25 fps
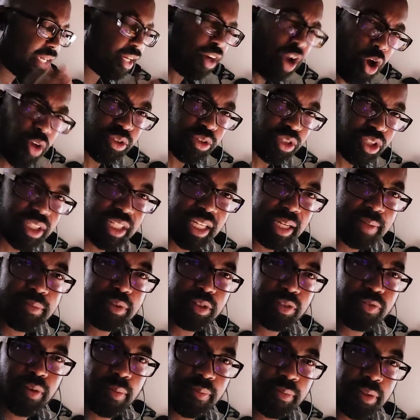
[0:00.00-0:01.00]
it all
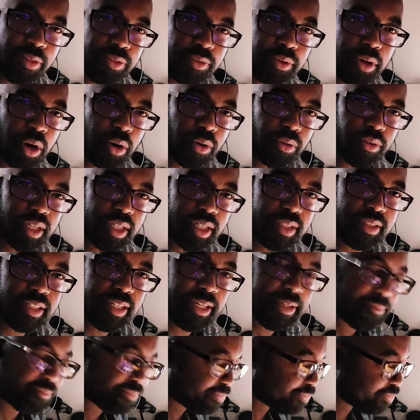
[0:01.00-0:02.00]
stems from the throne,
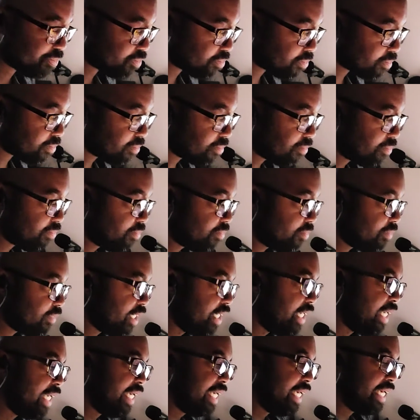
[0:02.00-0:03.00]
doesn't it?
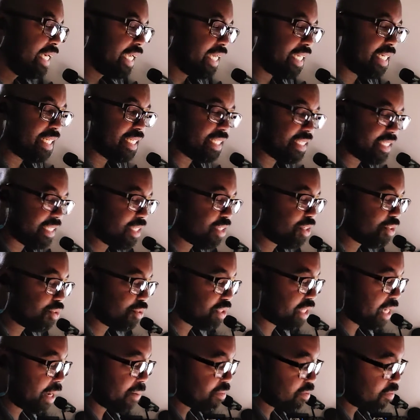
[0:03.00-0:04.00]
In Ezekiel
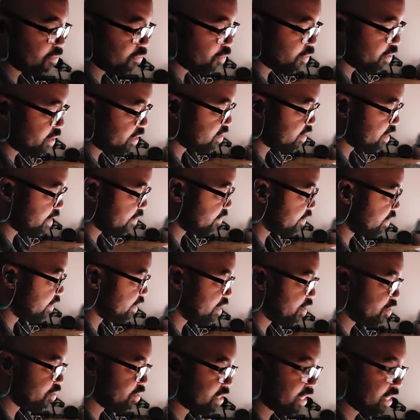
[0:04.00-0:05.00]
chapter 47,
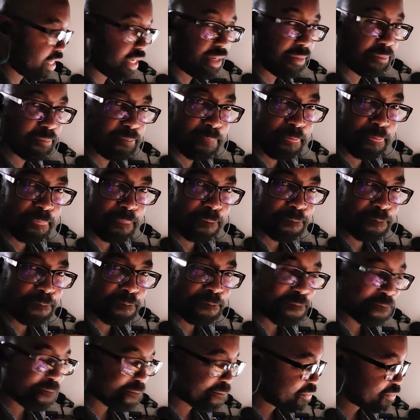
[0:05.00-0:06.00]
there's a,
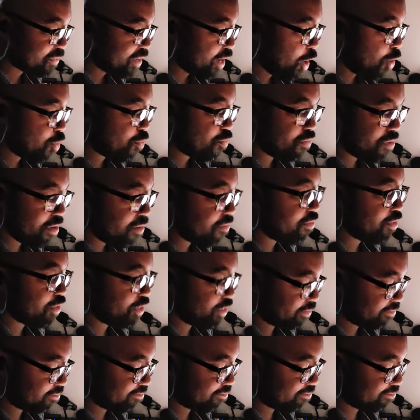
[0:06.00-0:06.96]
a river